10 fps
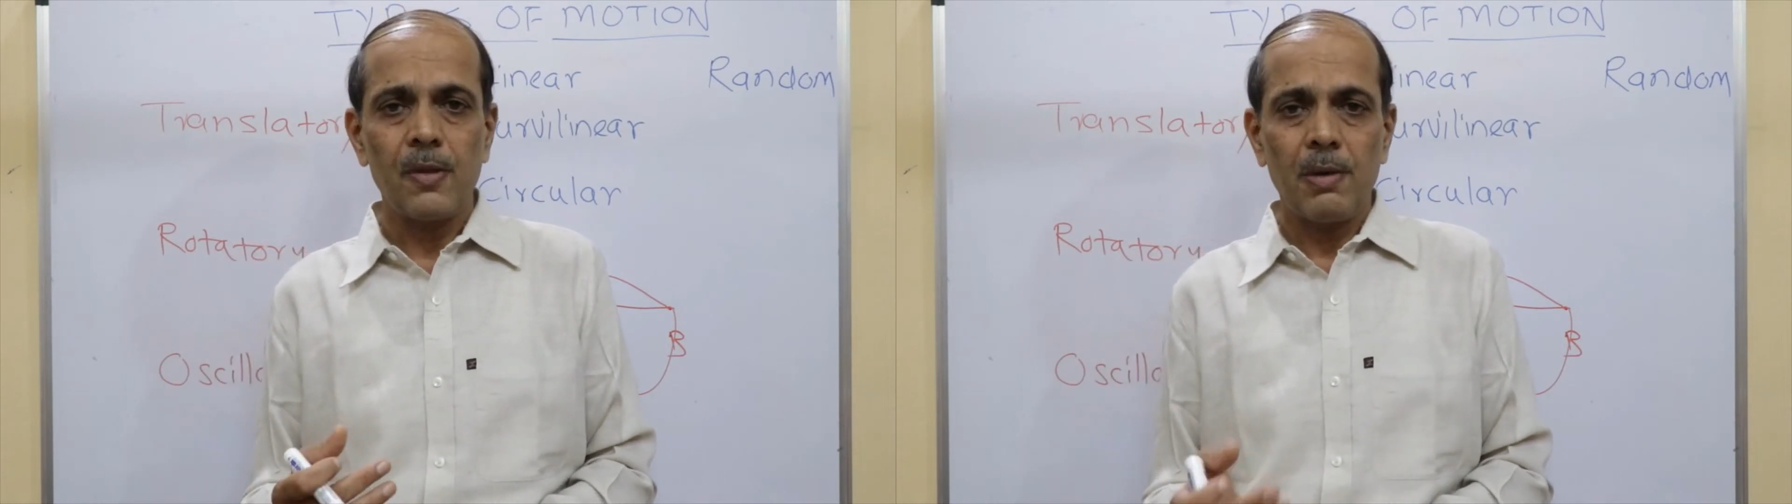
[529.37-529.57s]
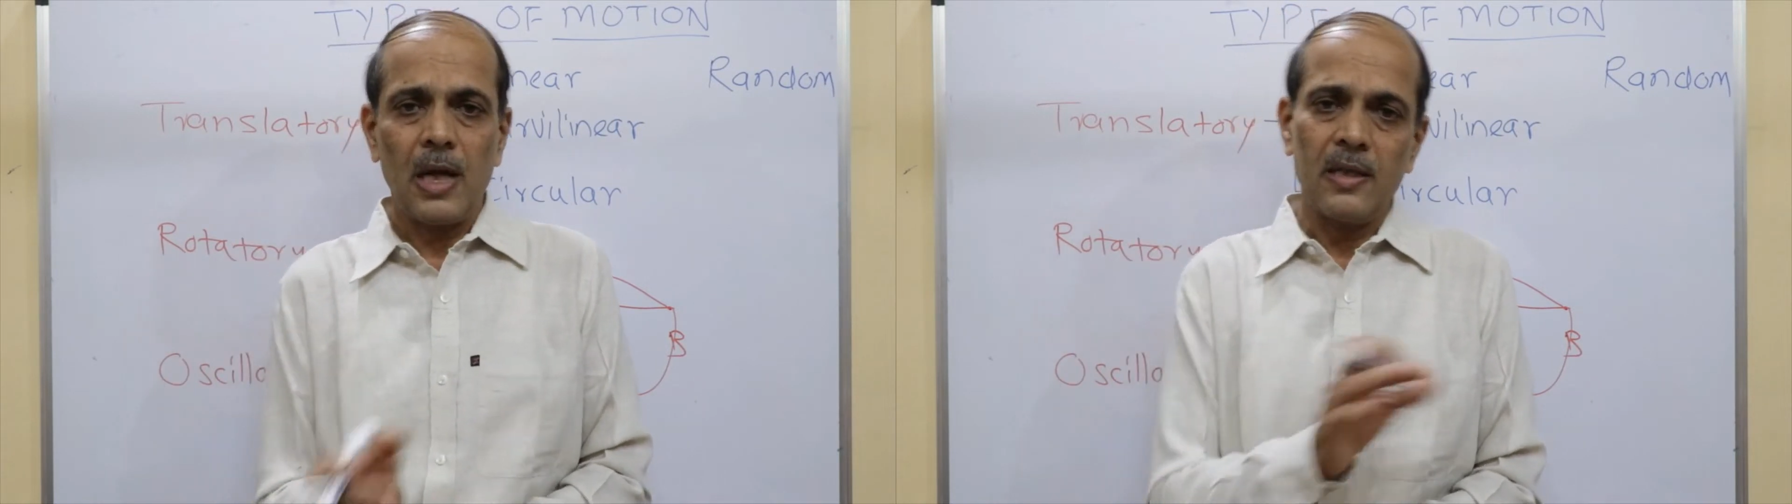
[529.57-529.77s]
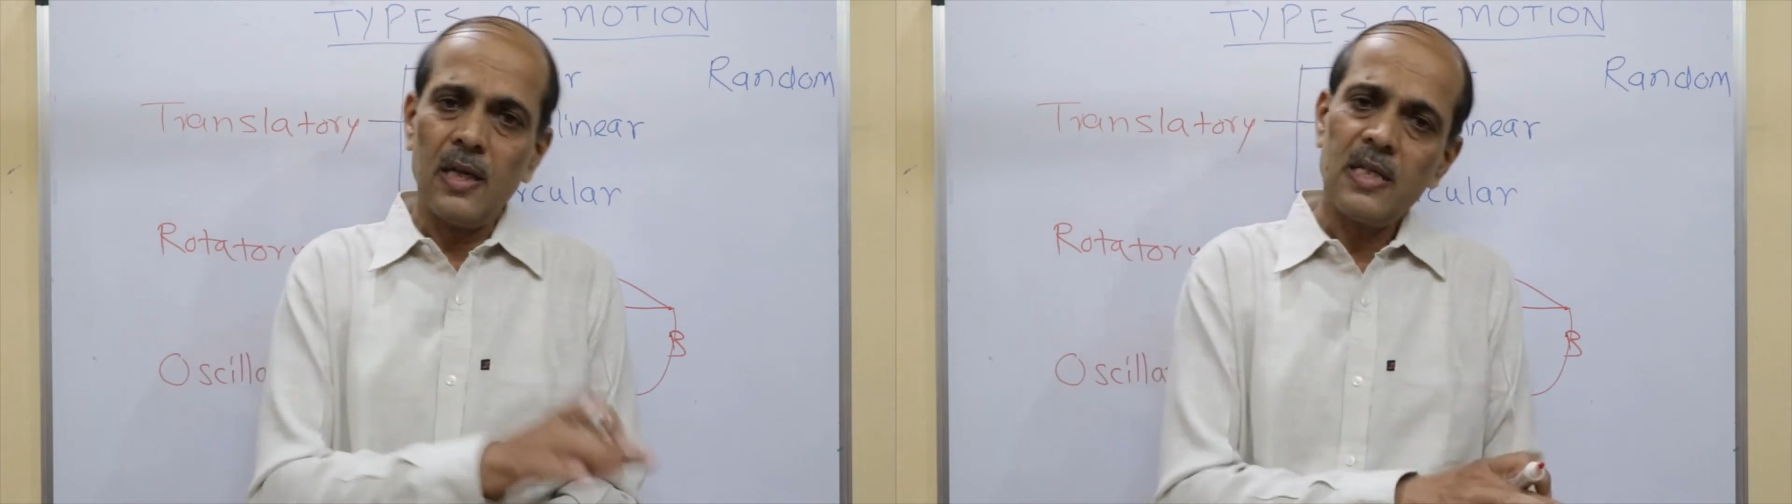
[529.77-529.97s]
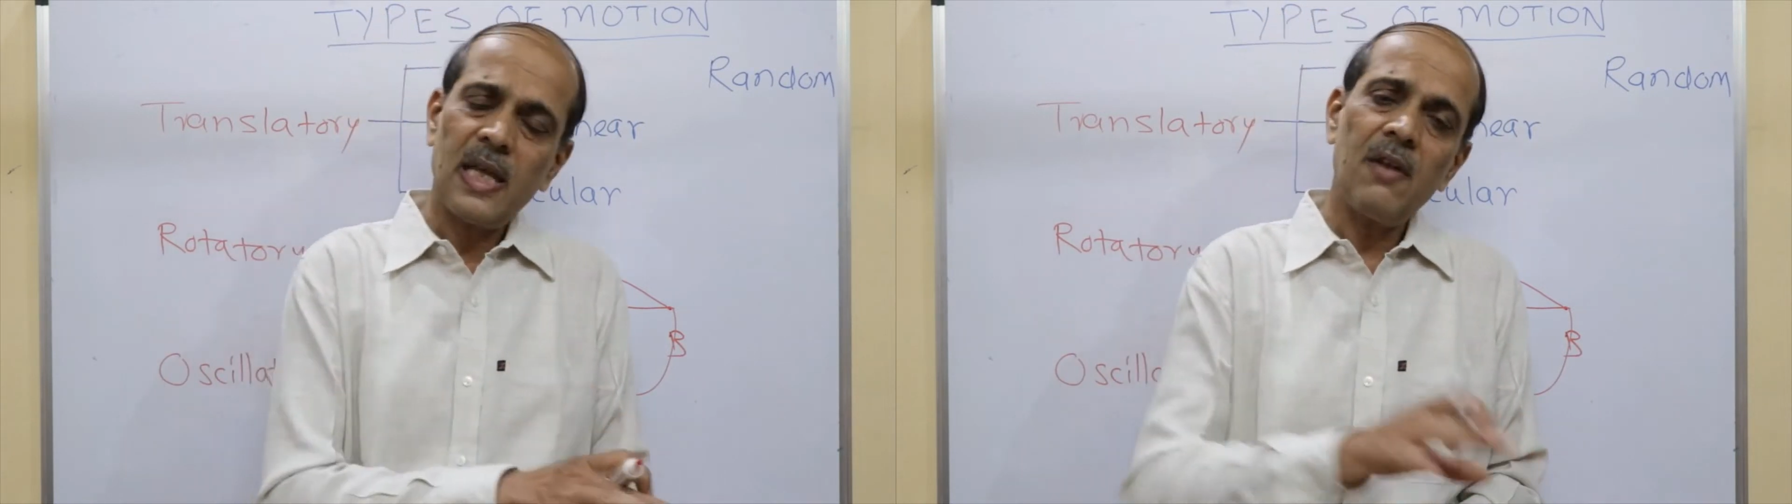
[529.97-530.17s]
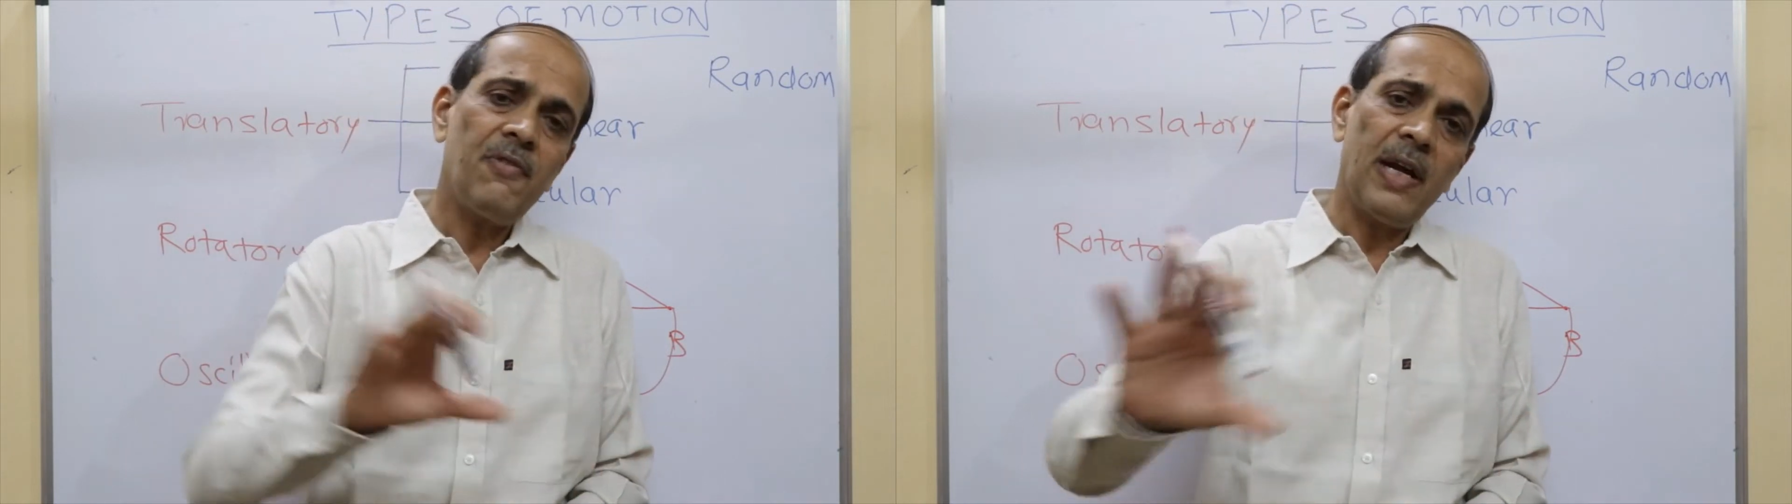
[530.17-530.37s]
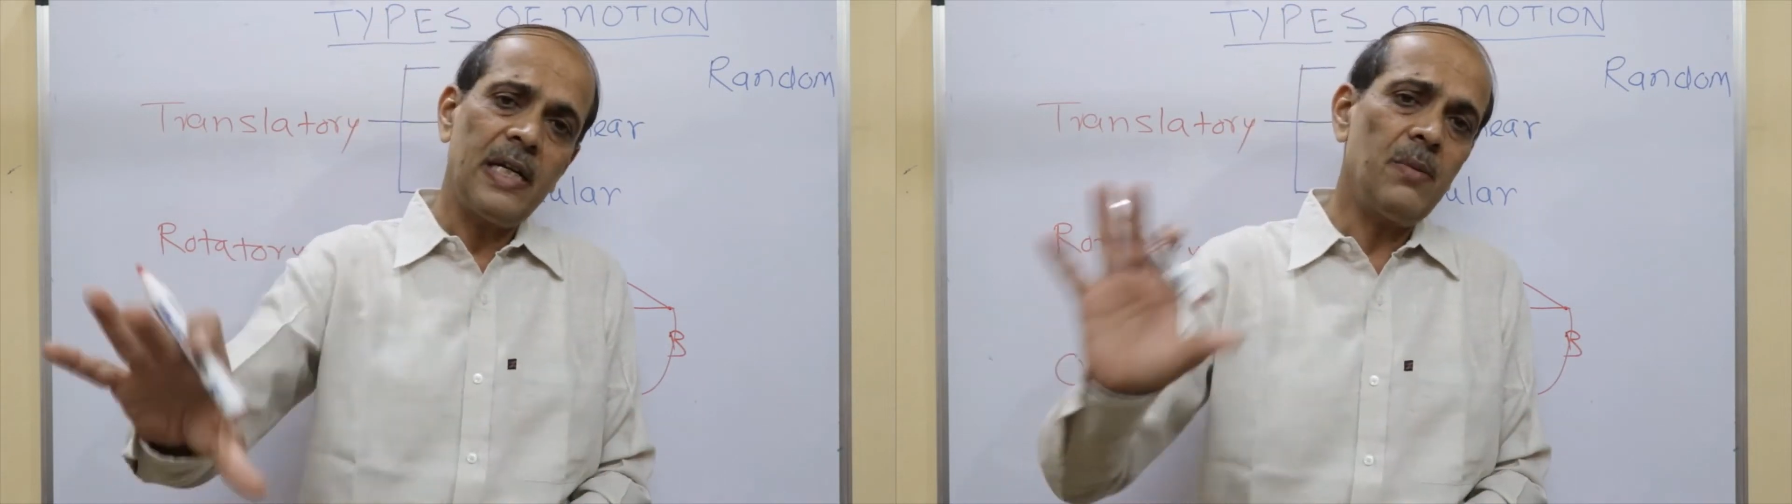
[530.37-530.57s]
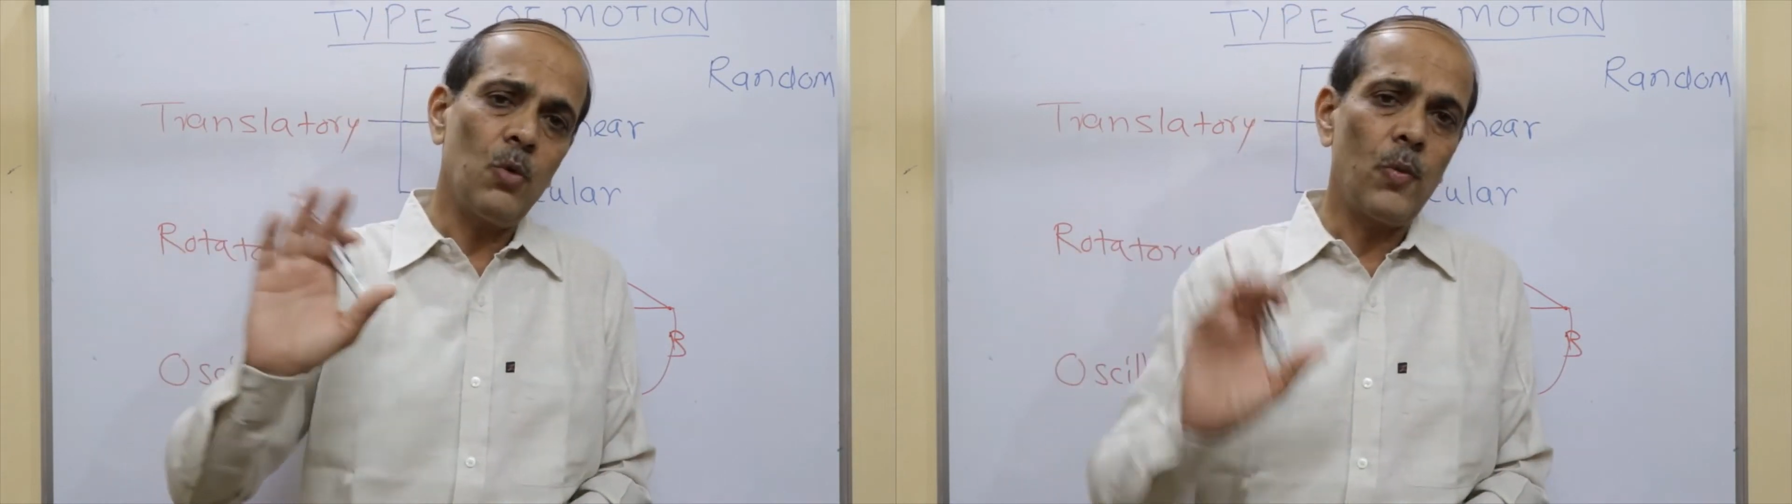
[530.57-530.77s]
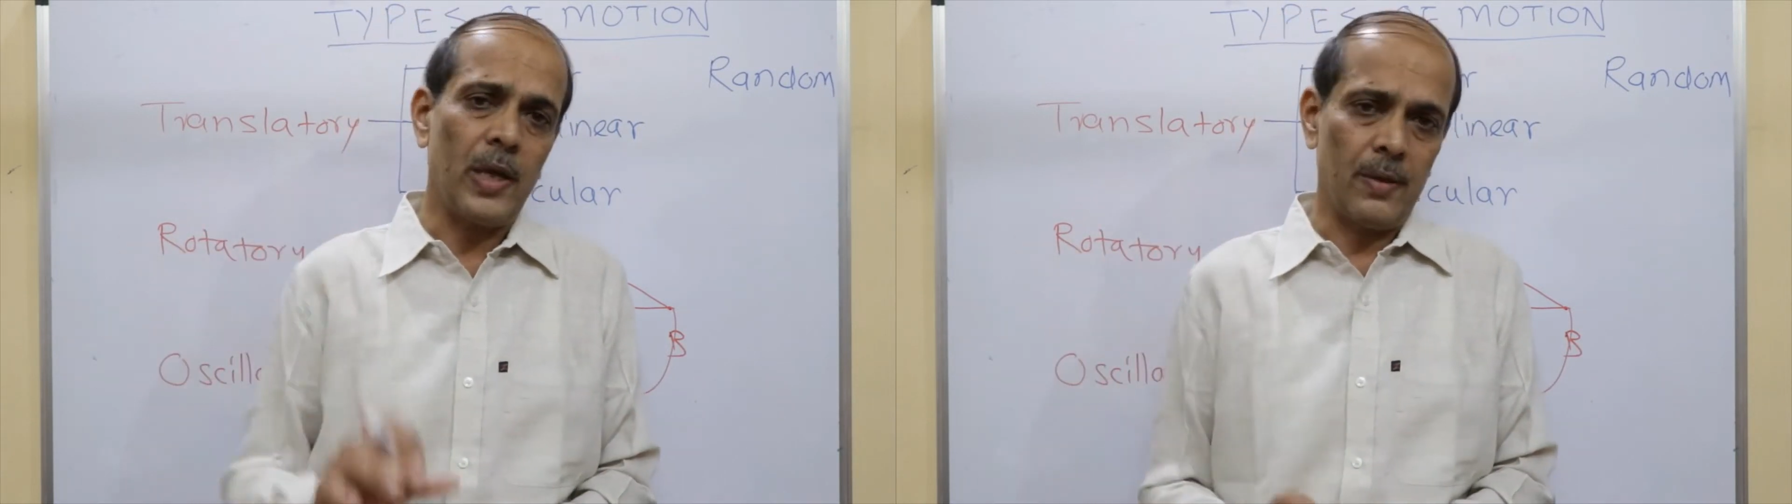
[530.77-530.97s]
but others can find it
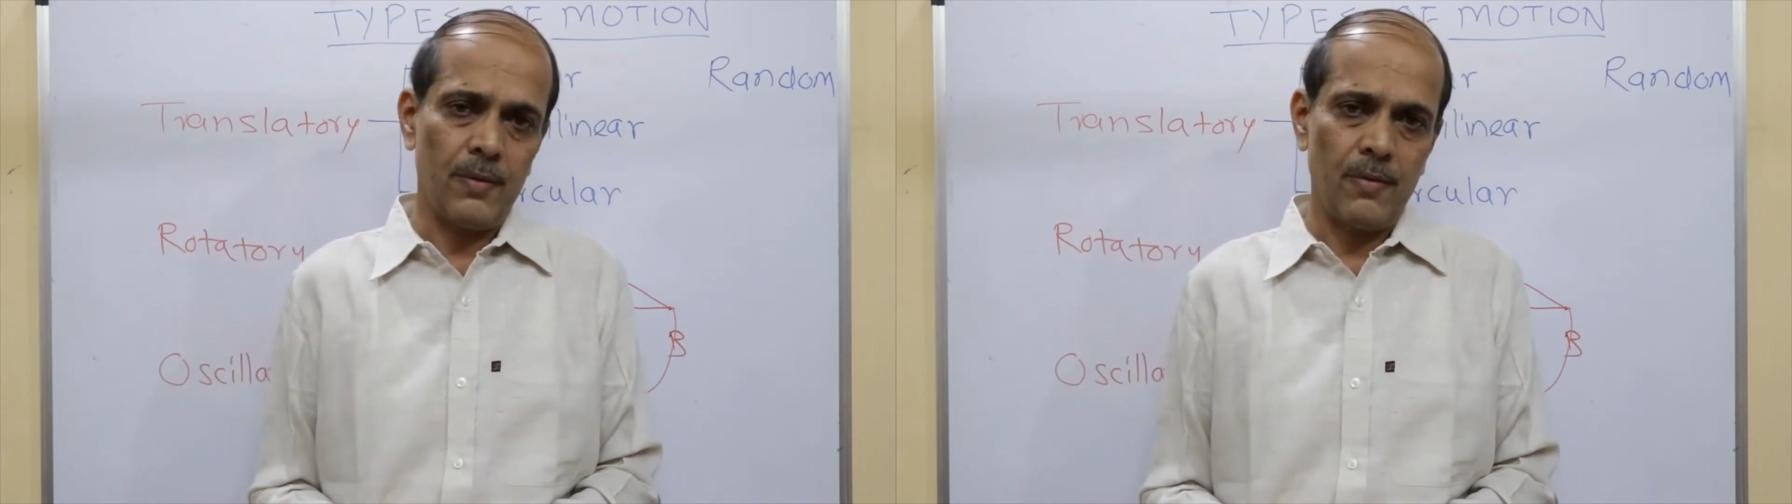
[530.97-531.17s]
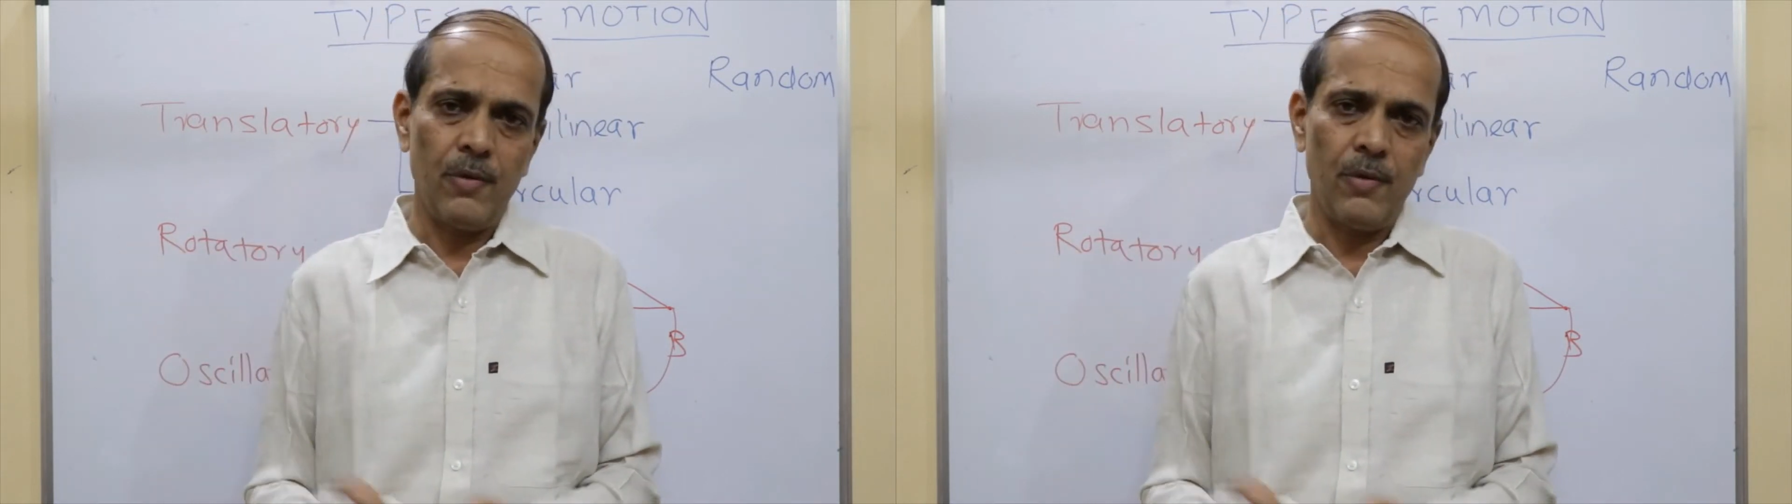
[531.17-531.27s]
moving